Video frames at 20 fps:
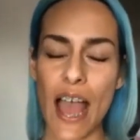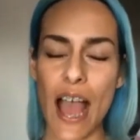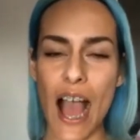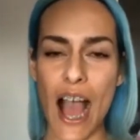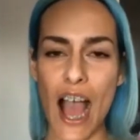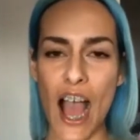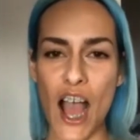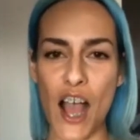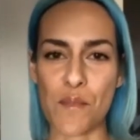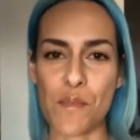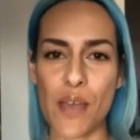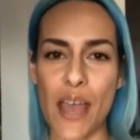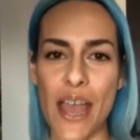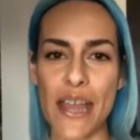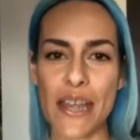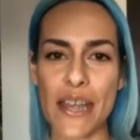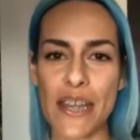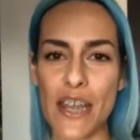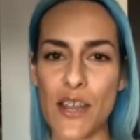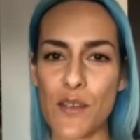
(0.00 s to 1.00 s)

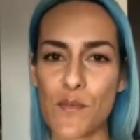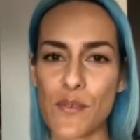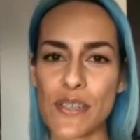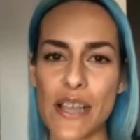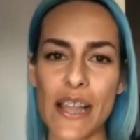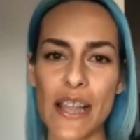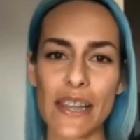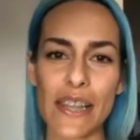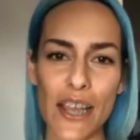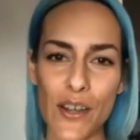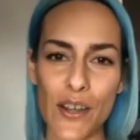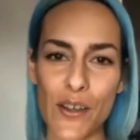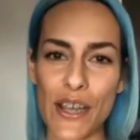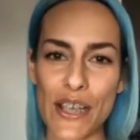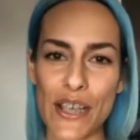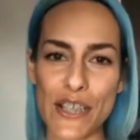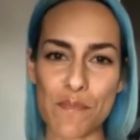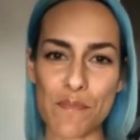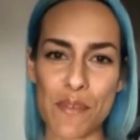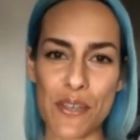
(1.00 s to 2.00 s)
And it was
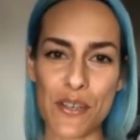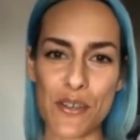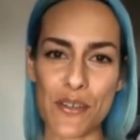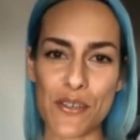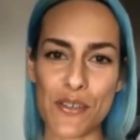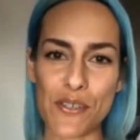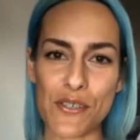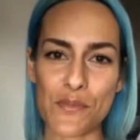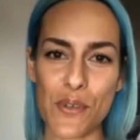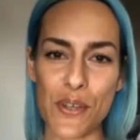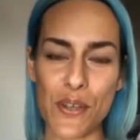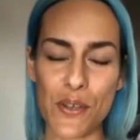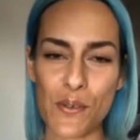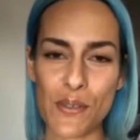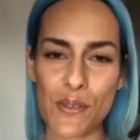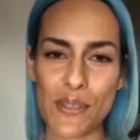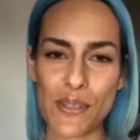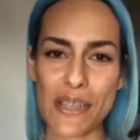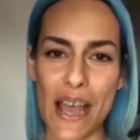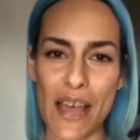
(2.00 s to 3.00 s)
hilarious because we all
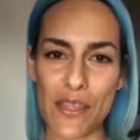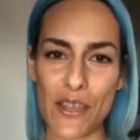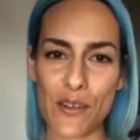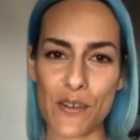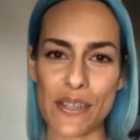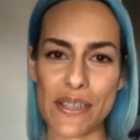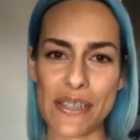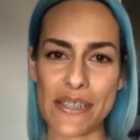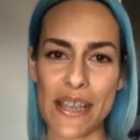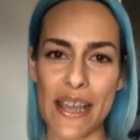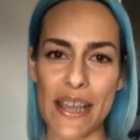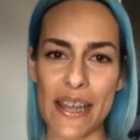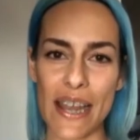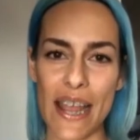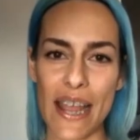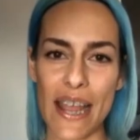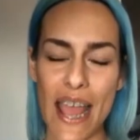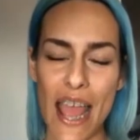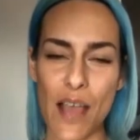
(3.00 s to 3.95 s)
sat there on set